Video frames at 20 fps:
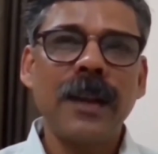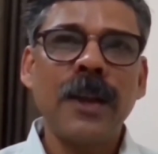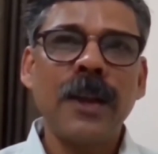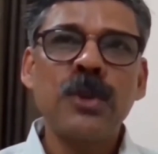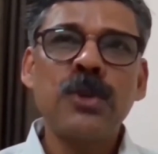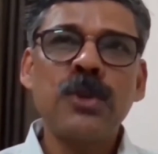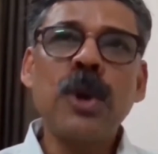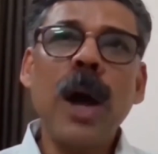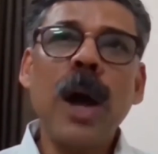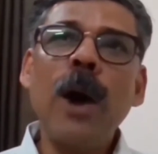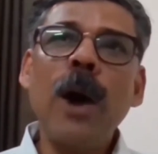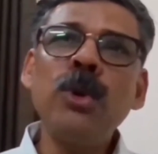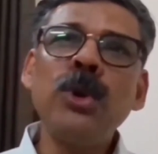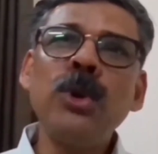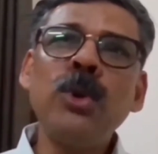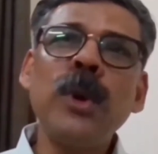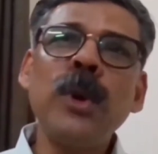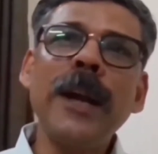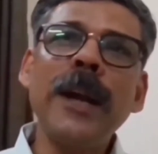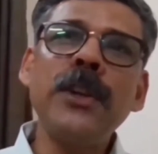So how
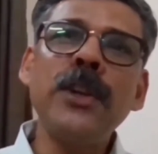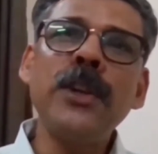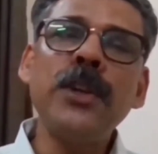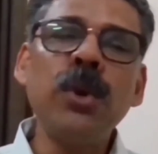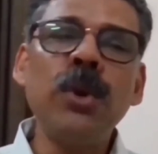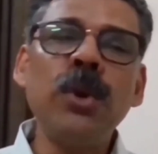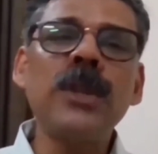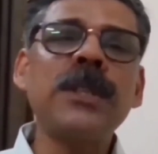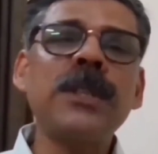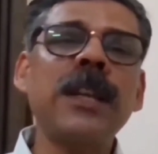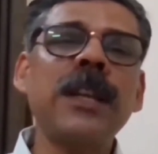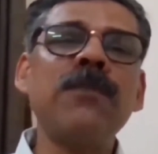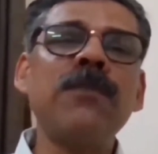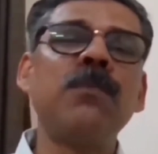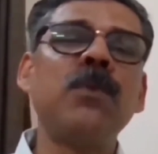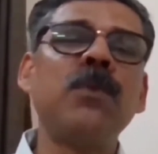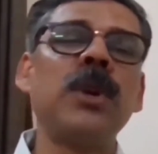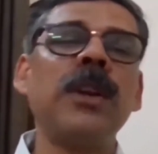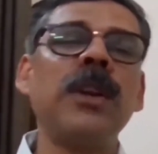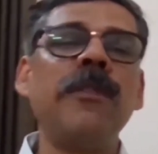to get yourself
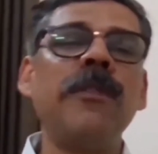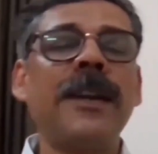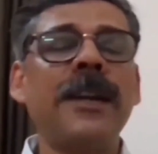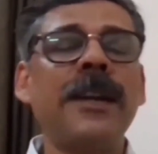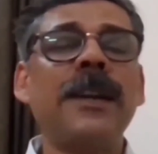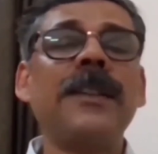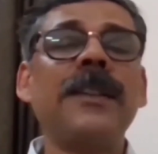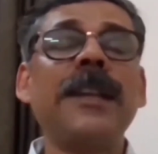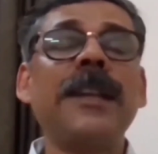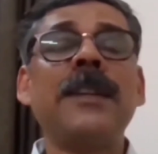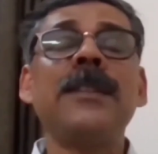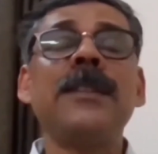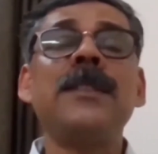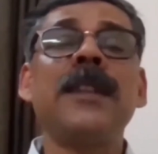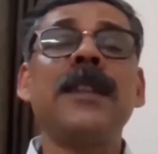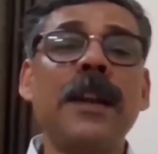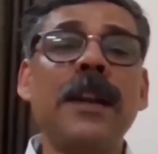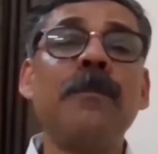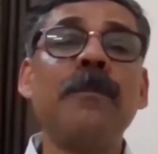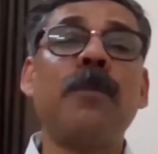motivated, that is
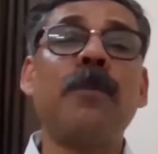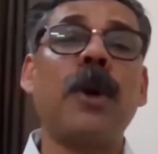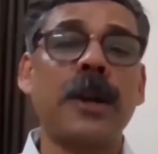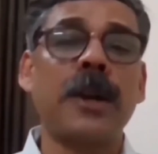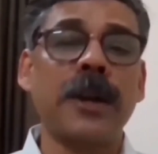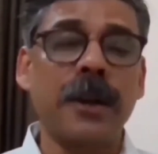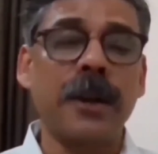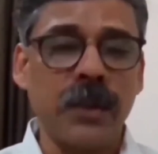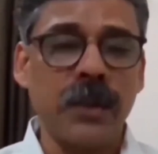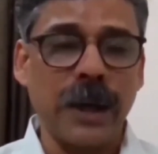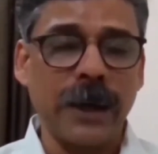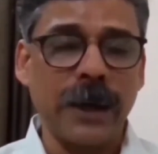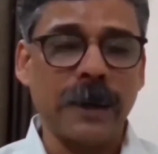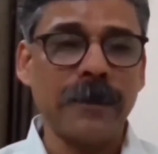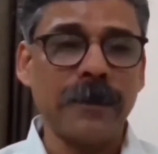an important thing.